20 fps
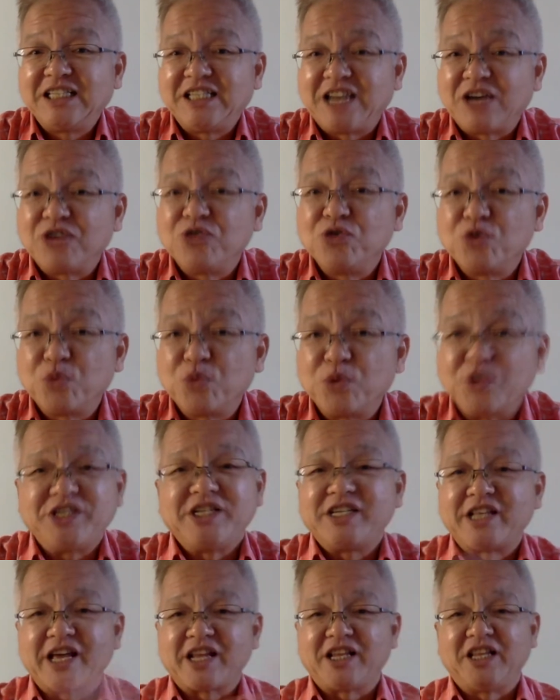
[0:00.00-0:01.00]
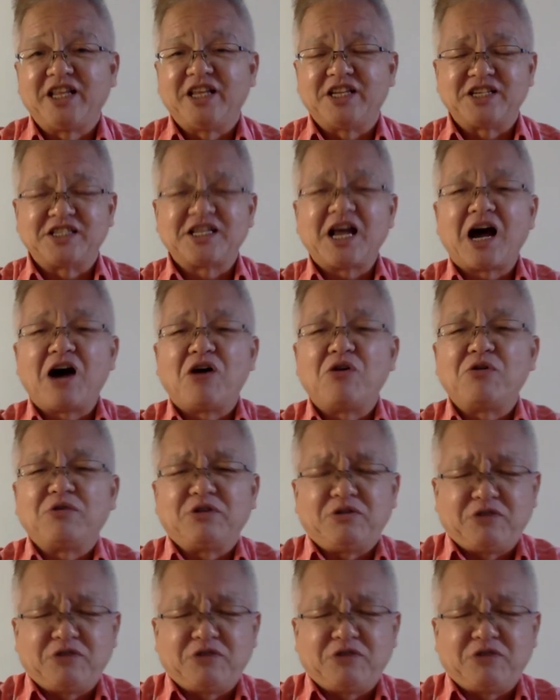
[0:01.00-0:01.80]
Jiangsu cuisine, and it is now,